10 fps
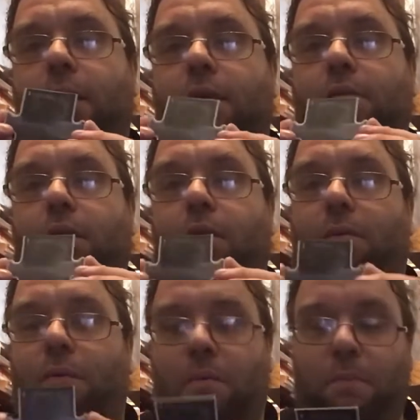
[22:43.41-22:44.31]
so
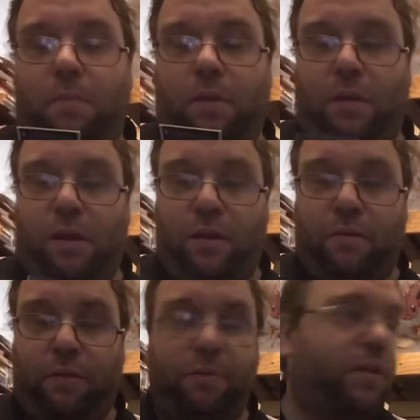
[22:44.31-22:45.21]
there are
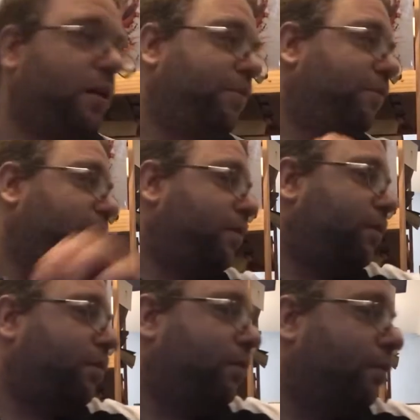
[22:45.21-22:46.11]
3 types of these, so